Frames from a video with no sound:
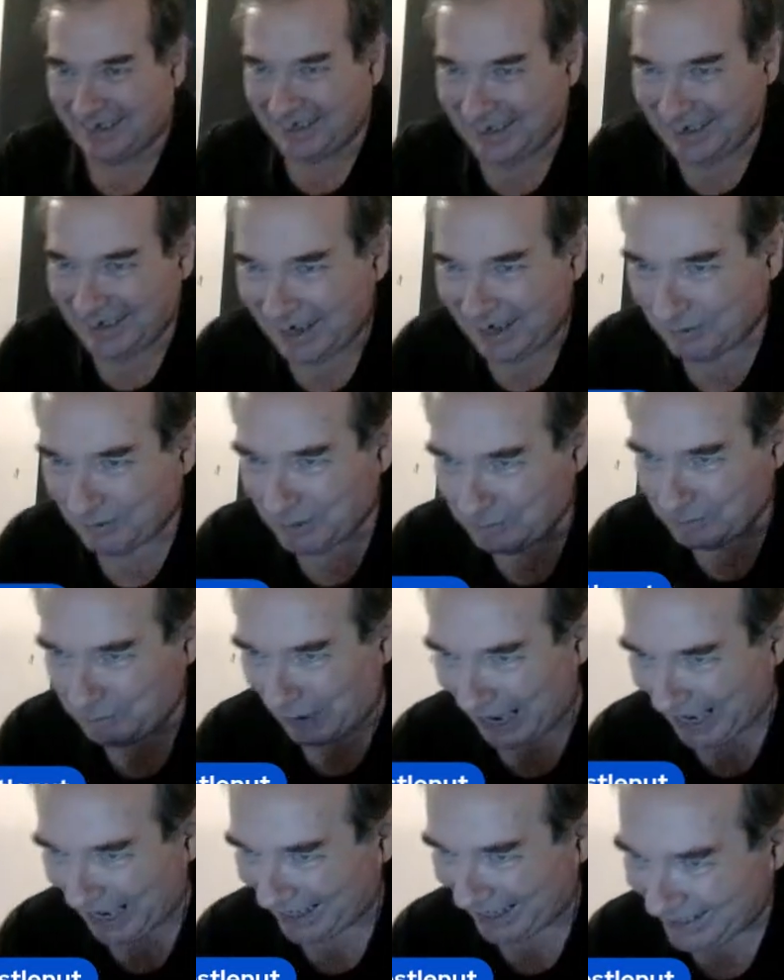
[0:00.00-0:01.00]
It was
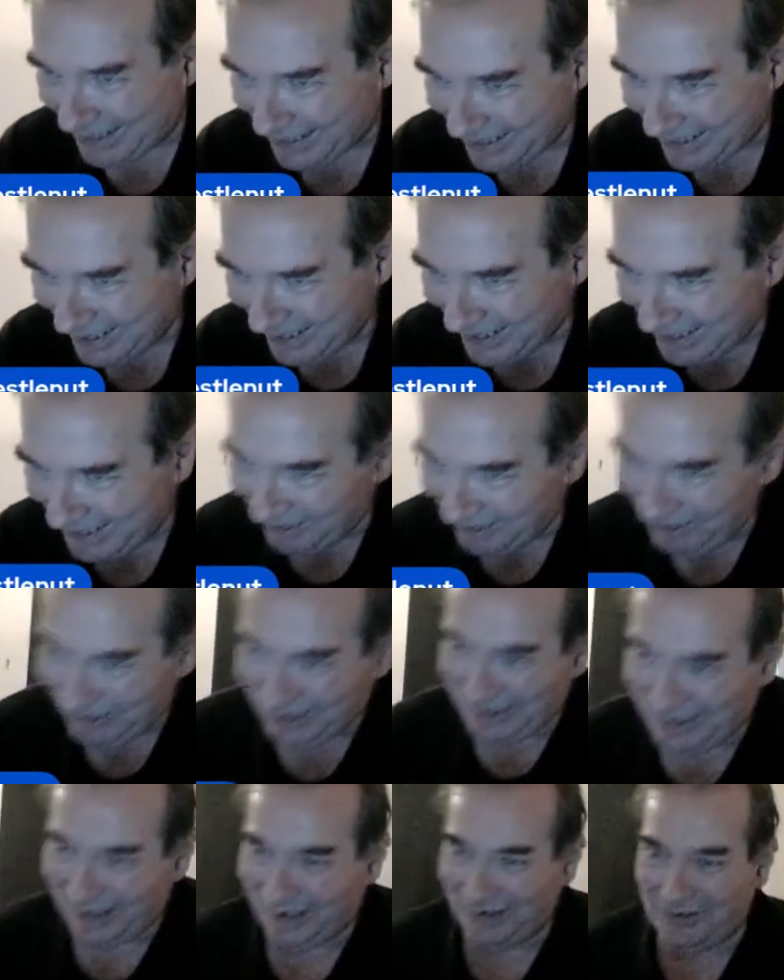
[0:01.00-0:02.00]
bad. It
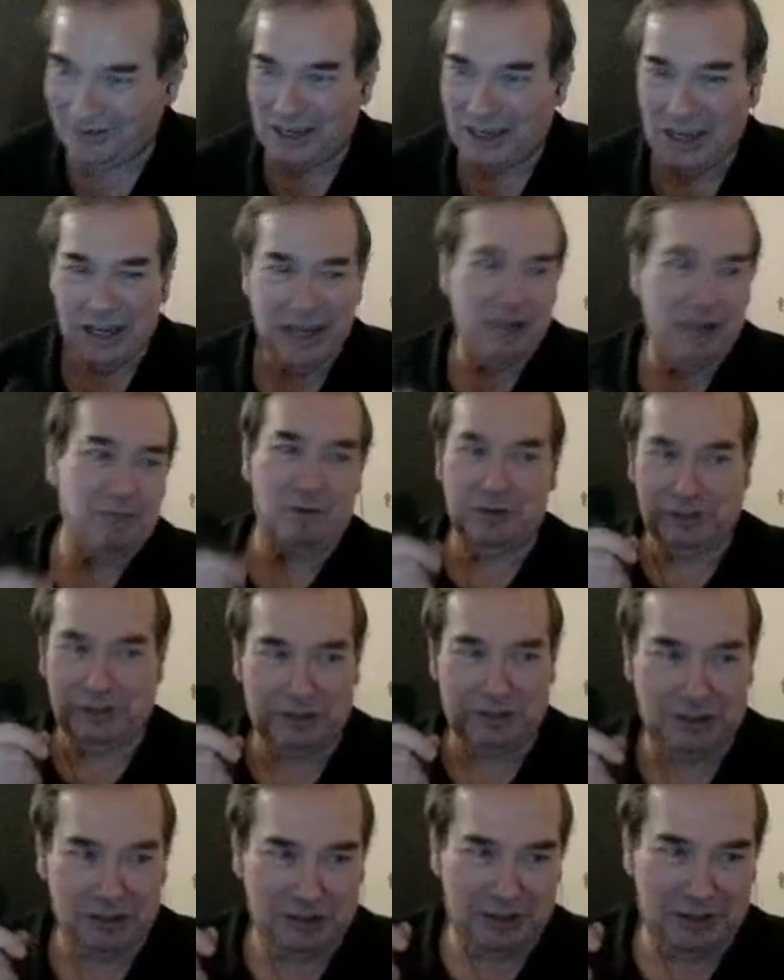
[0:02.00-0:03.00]

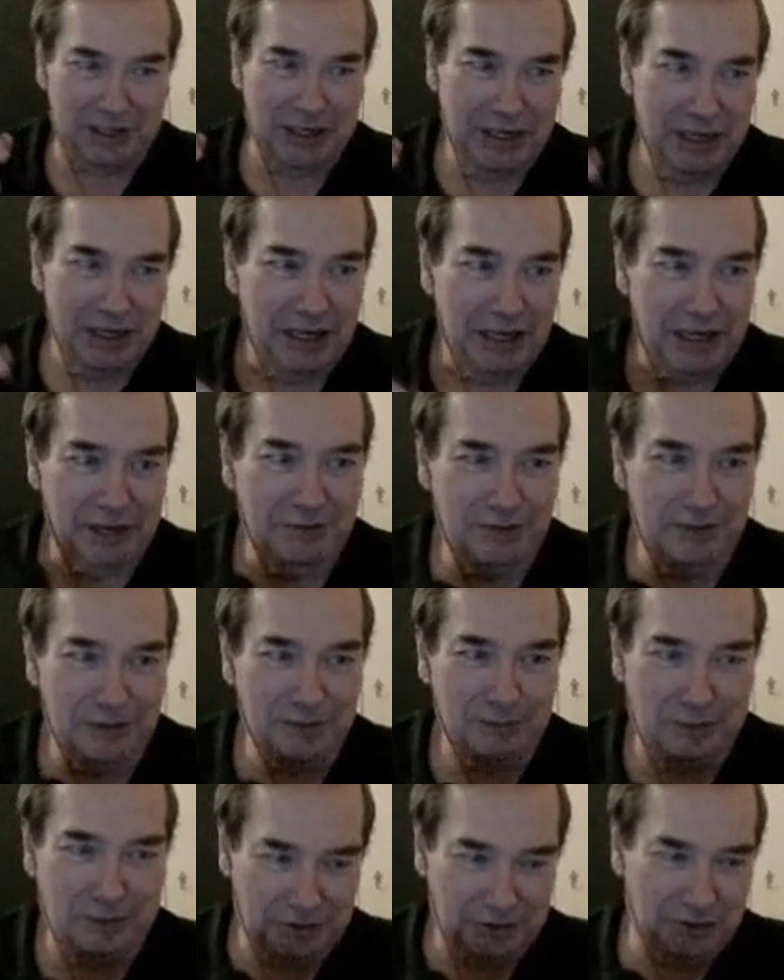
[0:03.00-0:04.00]
just
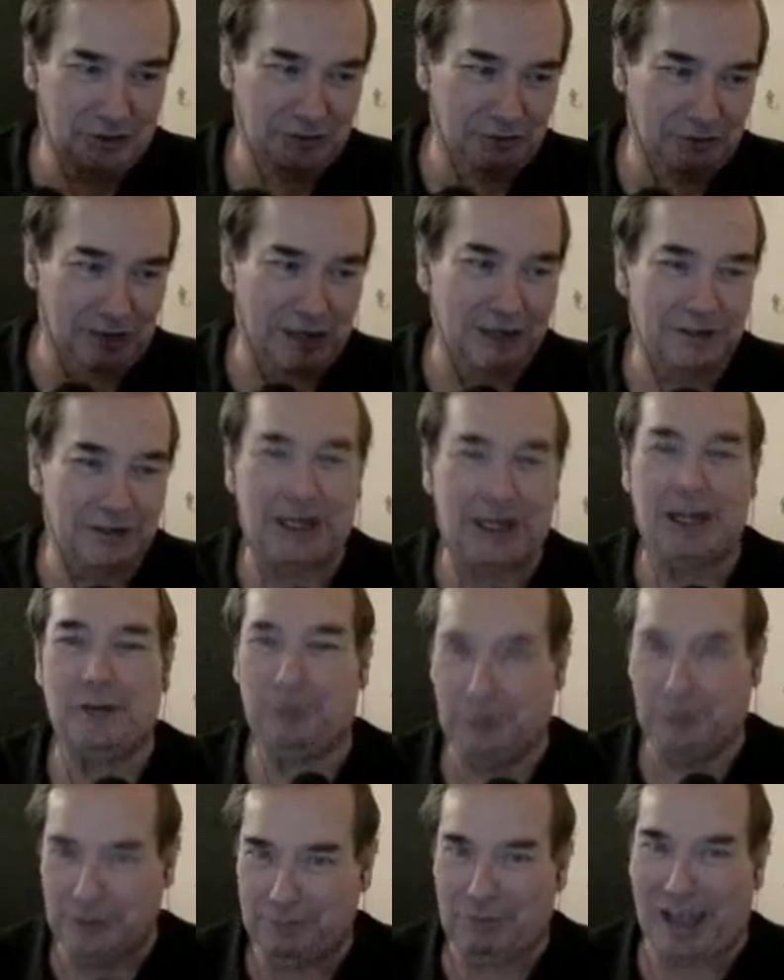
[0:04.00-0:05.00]
wasn't strange. It
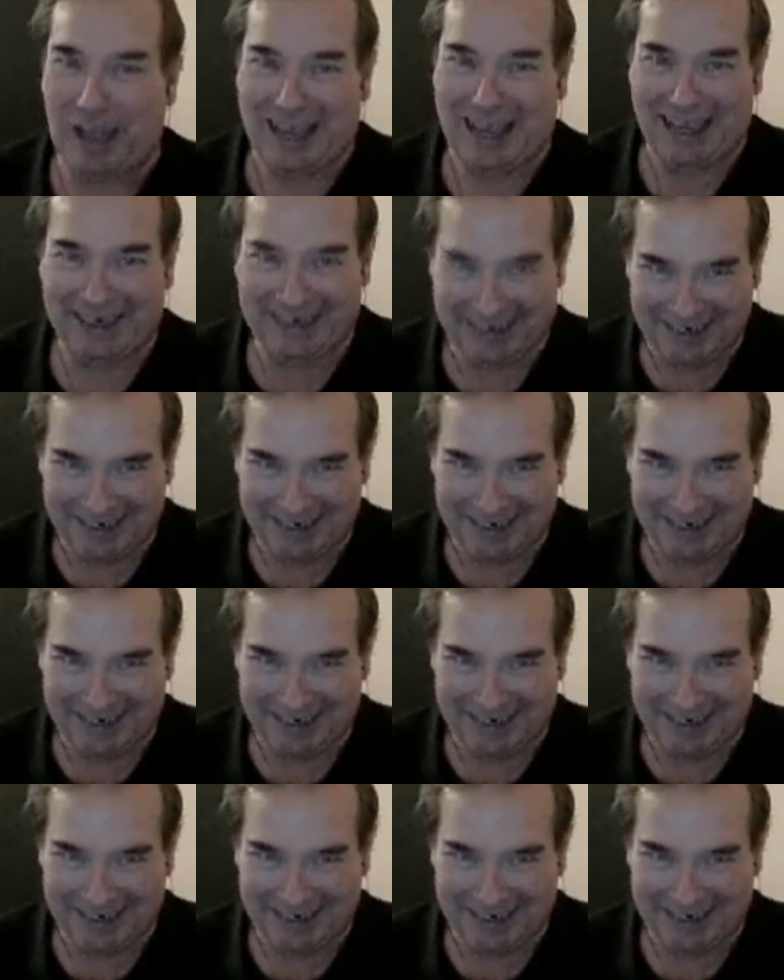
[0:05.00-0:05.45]
was bad.